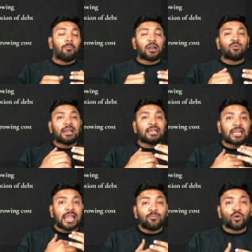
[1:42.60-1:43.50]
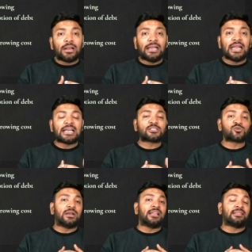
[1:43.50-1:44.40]
But when it came to IND AS
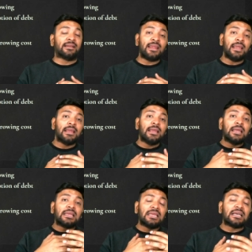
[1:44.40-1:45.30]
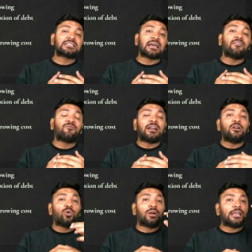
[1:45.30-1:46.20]
23, he has
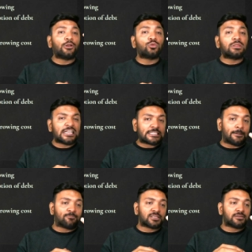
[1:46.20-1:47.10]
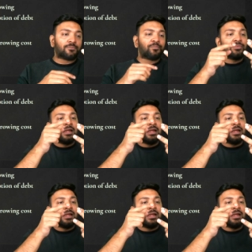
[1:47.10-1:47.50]
confined only to three steps: